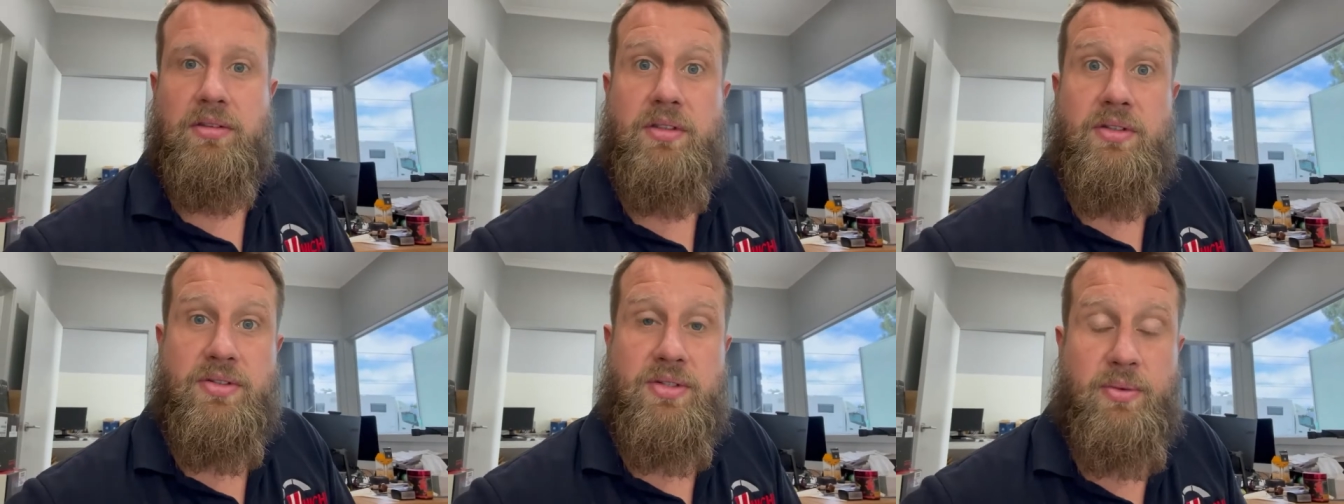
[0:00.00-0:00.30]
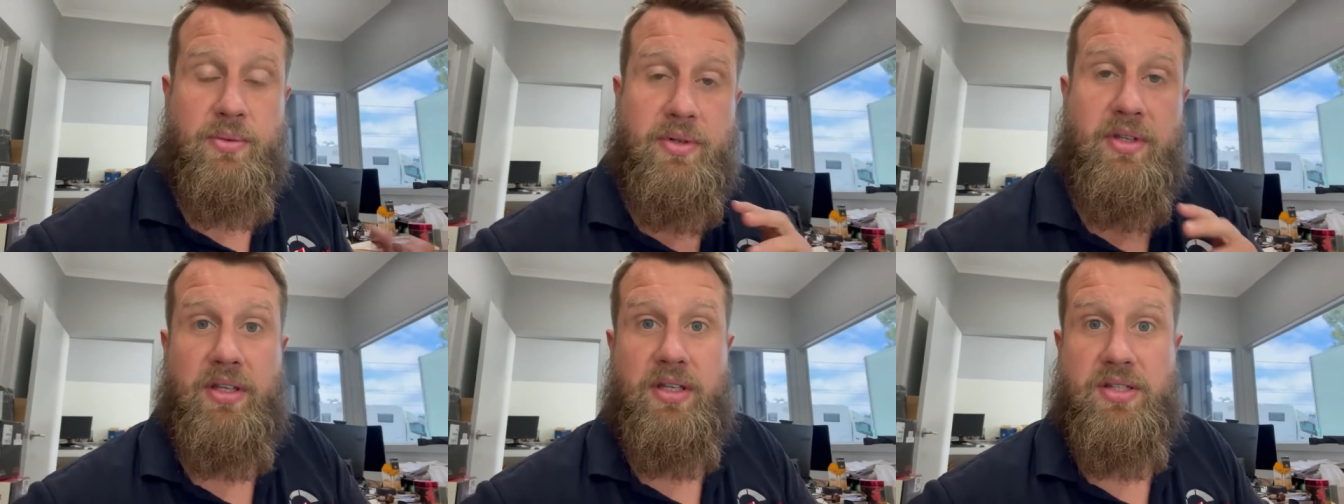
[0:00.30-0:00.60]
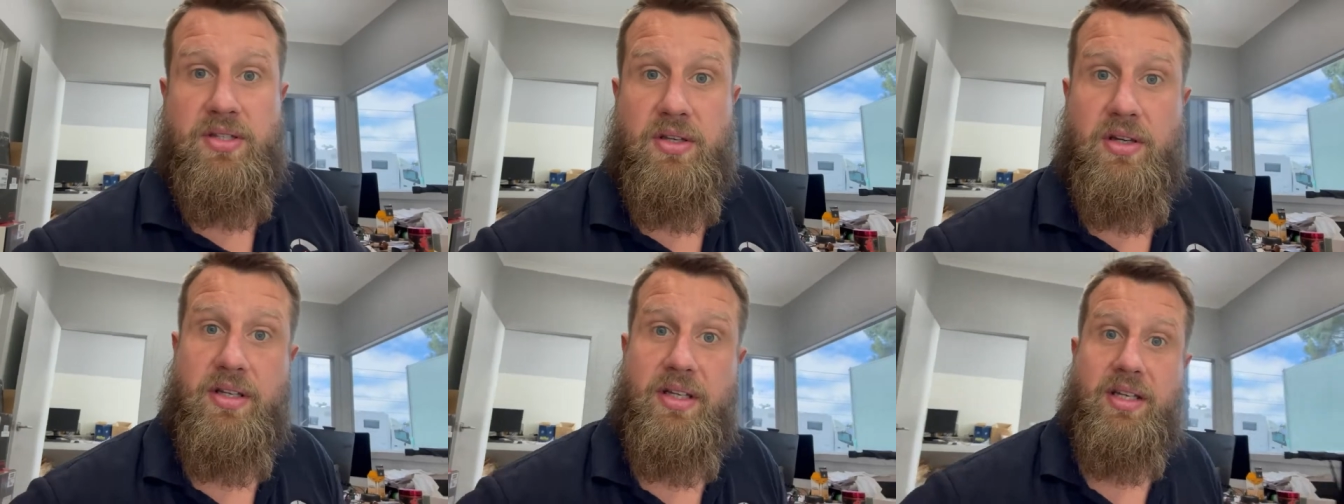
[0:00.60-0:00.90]
So really
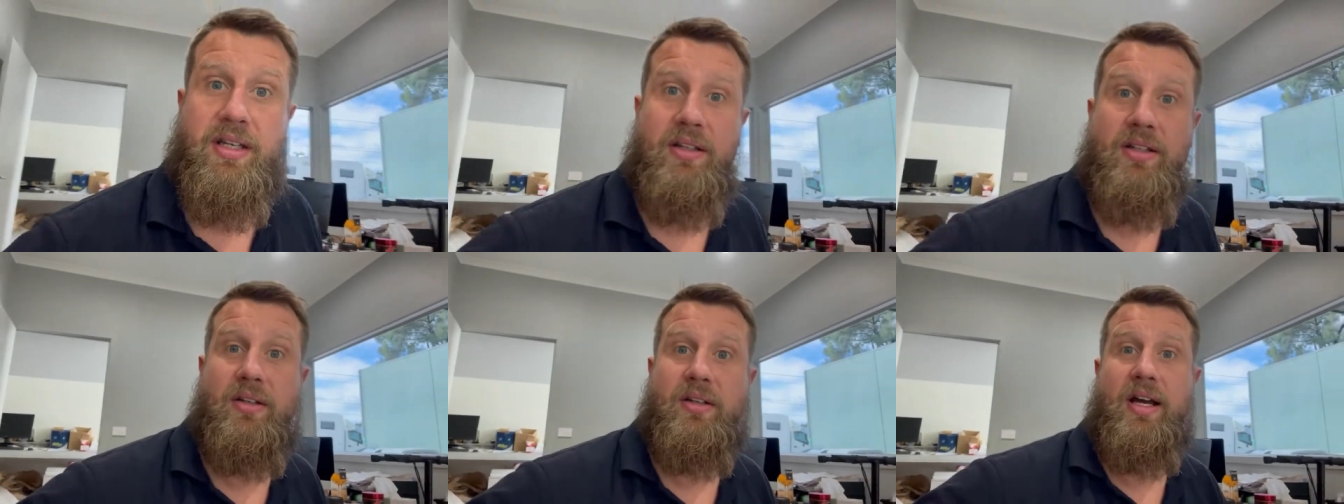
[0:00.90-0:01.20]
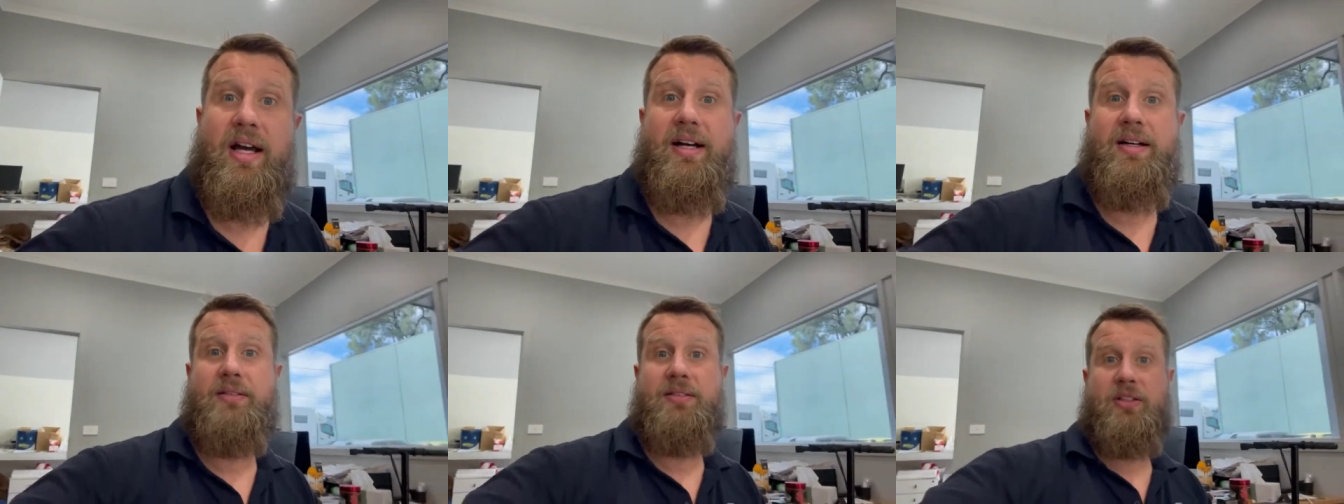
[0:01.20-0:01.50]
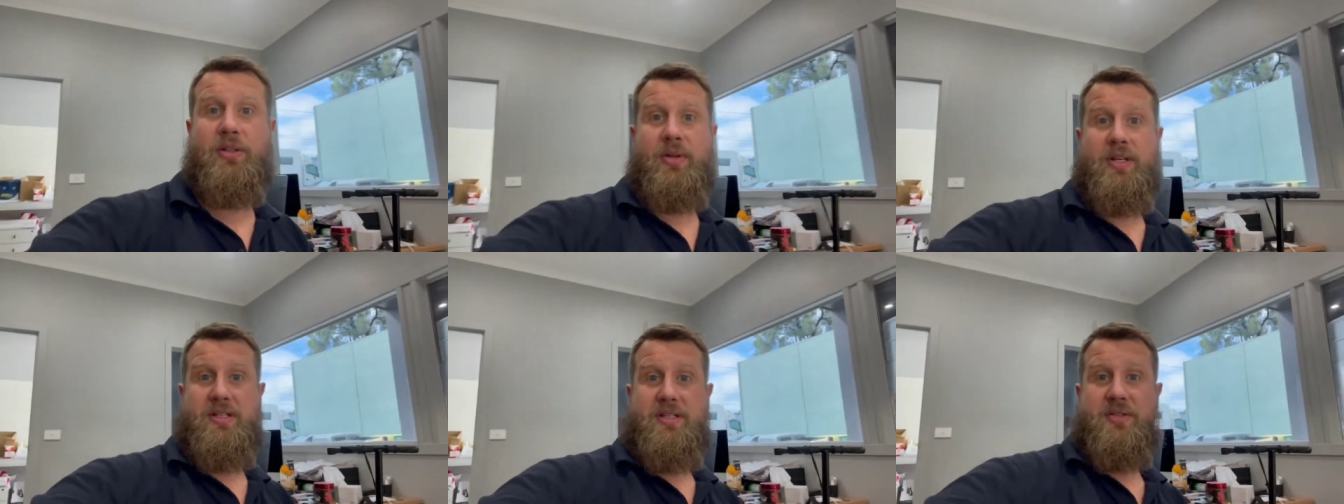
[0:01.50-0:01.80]
exciting. Uh,
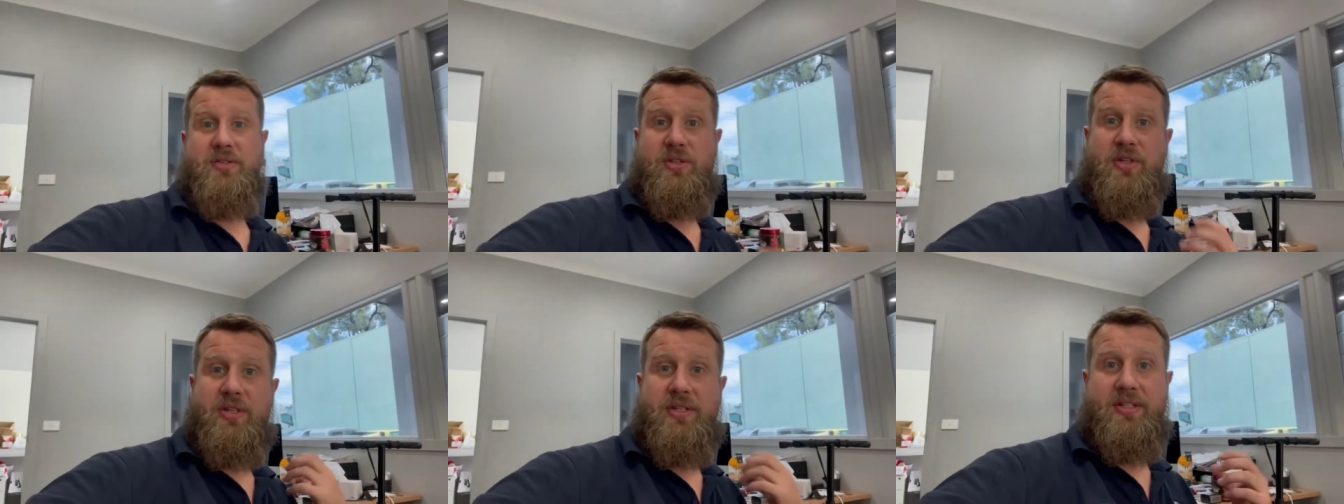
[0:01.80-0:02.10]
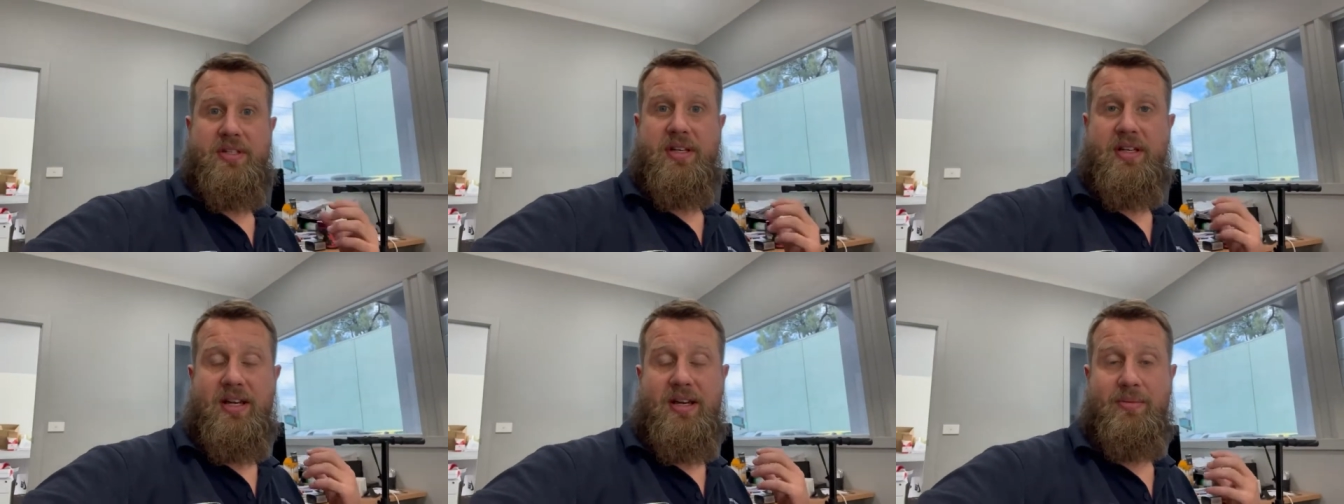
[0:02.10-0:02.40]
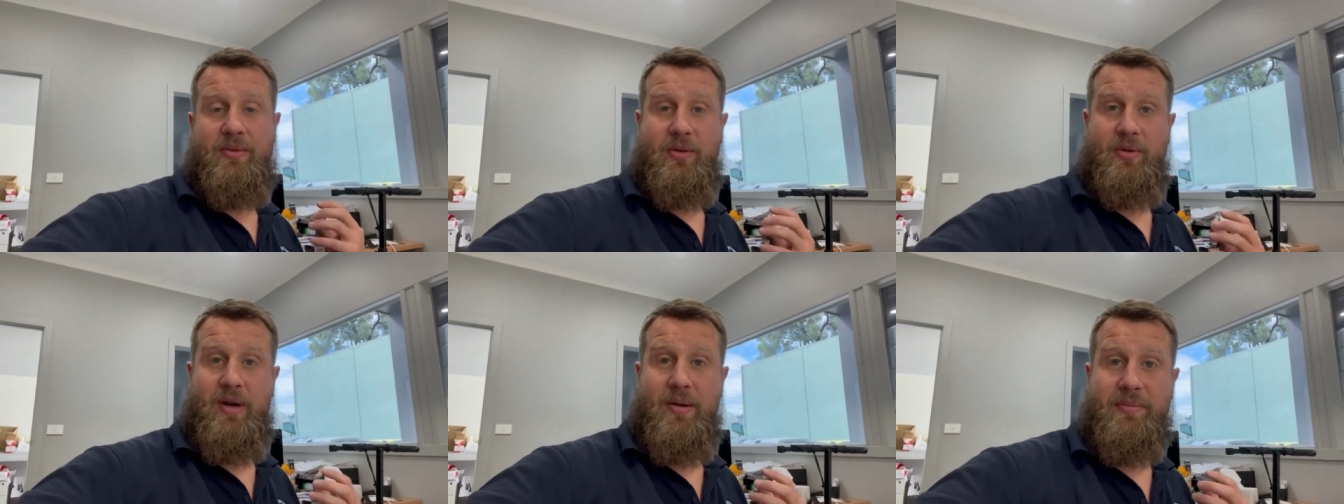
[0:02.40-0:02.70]
Grayson's just come
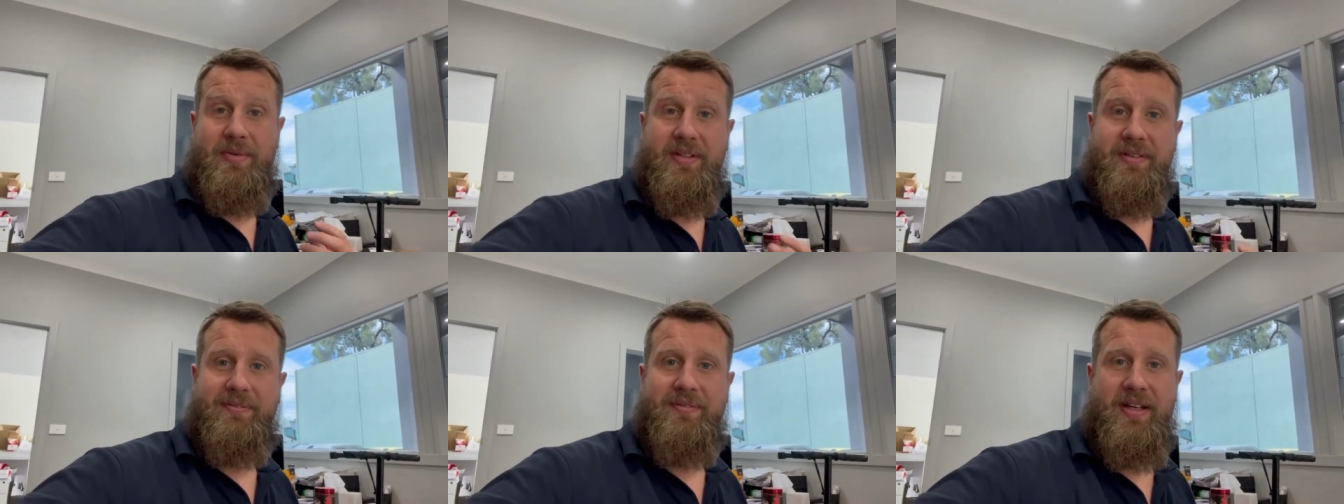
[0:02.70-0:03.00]
and grabbed me